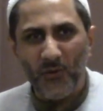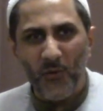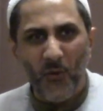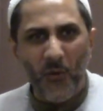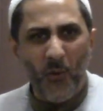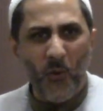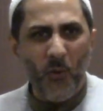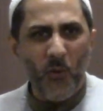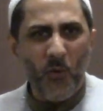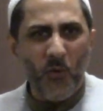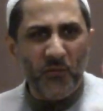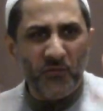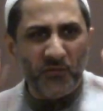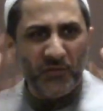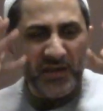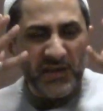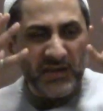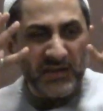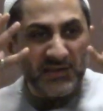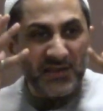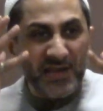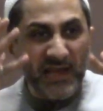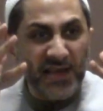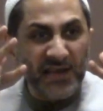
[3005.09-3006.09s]
All of
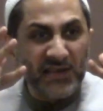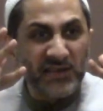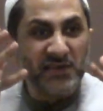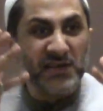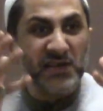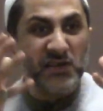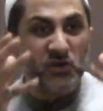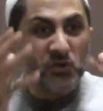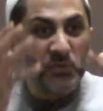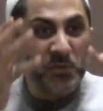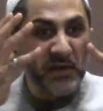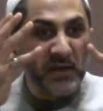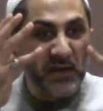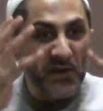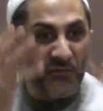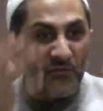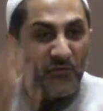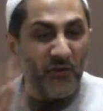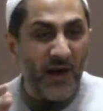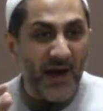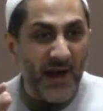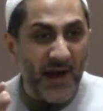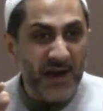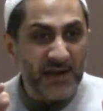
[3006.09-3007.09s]
these things need to be
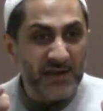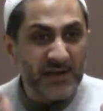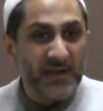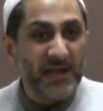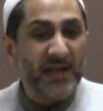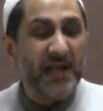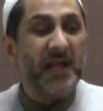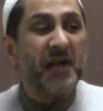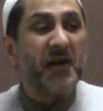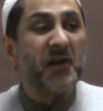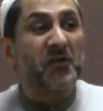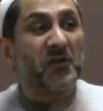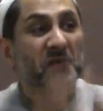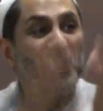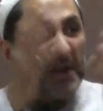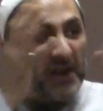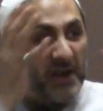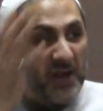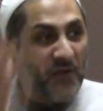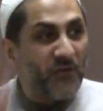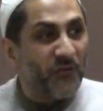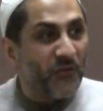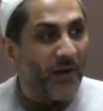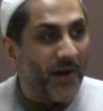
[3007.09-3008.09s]
defined,
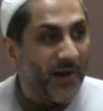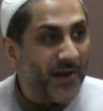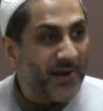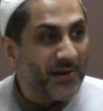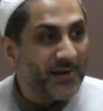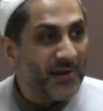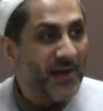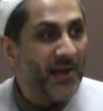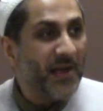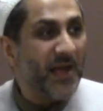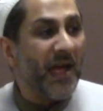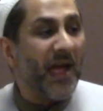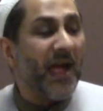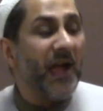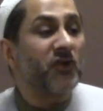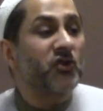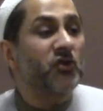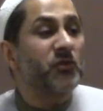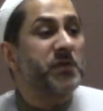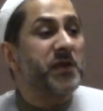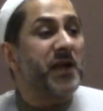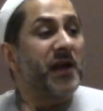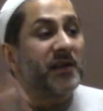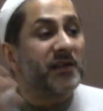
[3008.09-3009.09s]
redefined, and
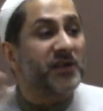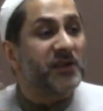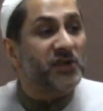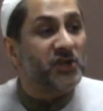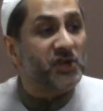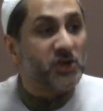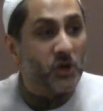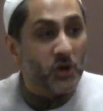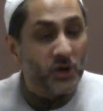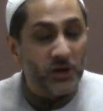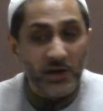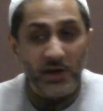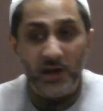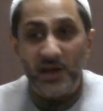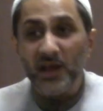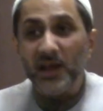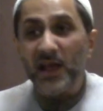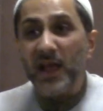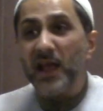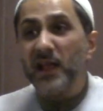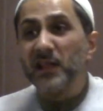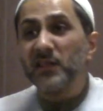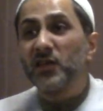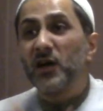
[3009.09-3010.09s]
to be
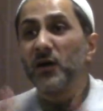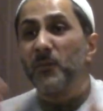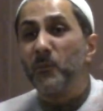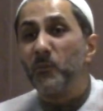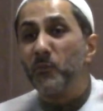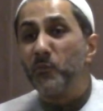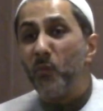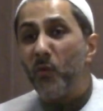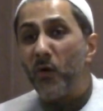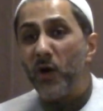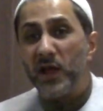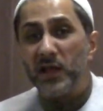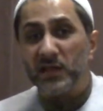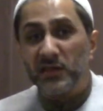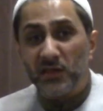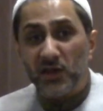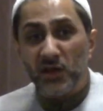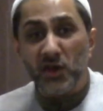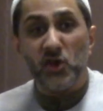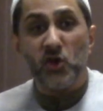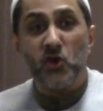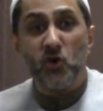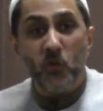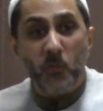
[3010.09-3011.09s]
understood in the, in
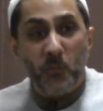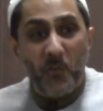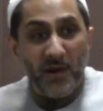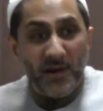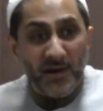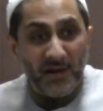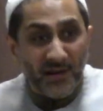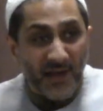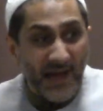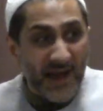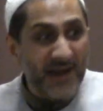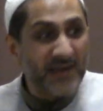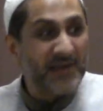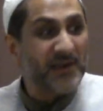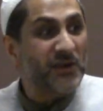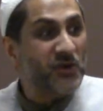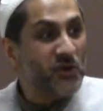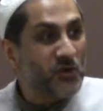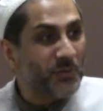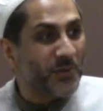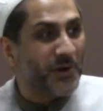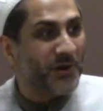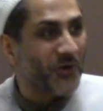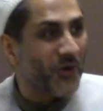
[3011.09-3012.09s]
the human light and
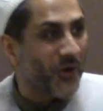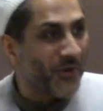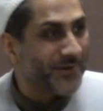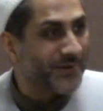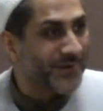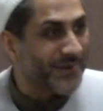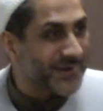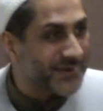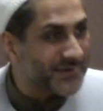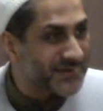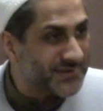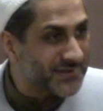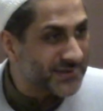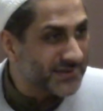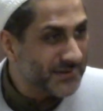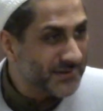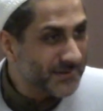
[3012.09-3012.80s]
human context.